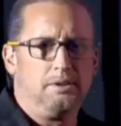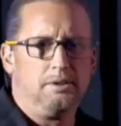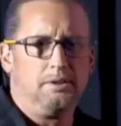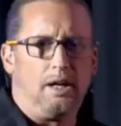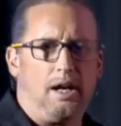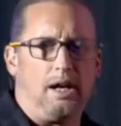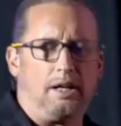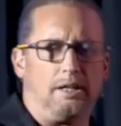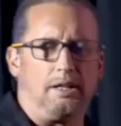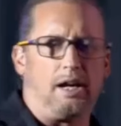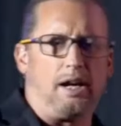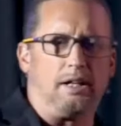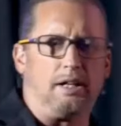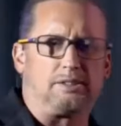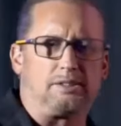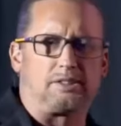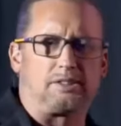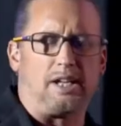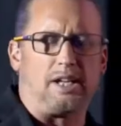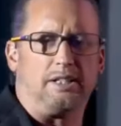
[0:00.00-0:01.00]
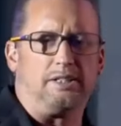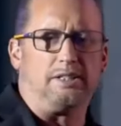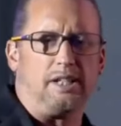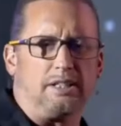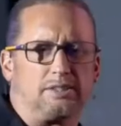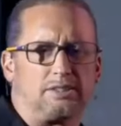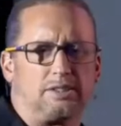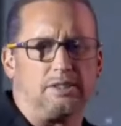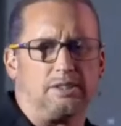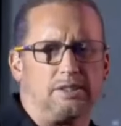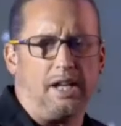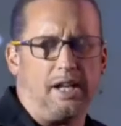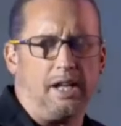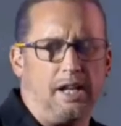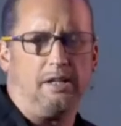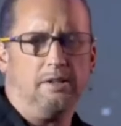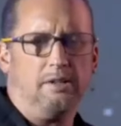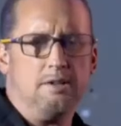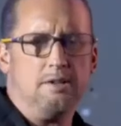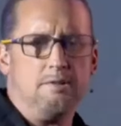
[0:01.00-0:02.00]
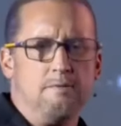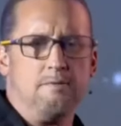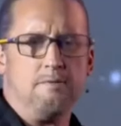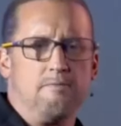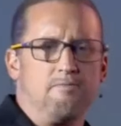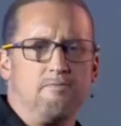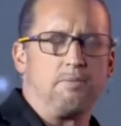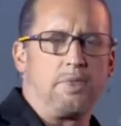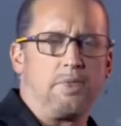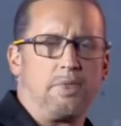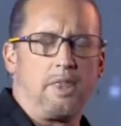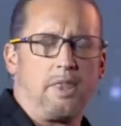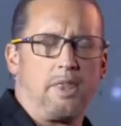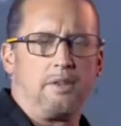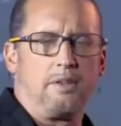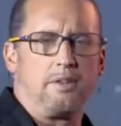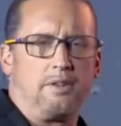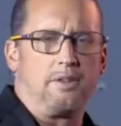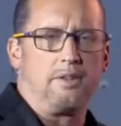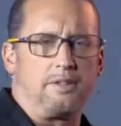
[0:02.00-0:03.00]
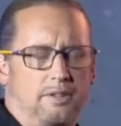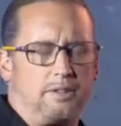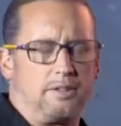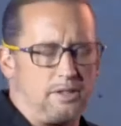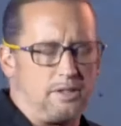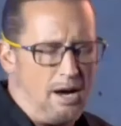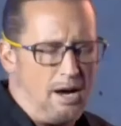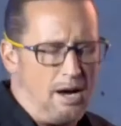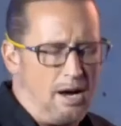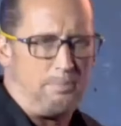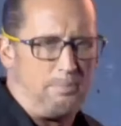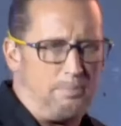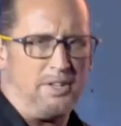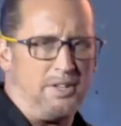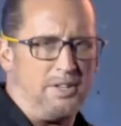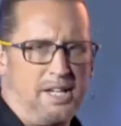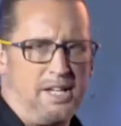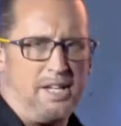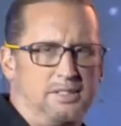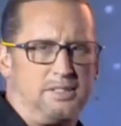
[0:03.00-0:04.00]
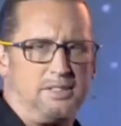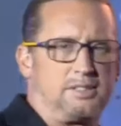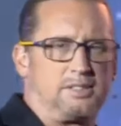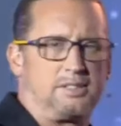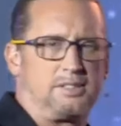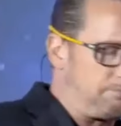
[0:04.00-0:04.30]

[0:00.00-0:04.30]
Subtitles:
I said yesterday that the companies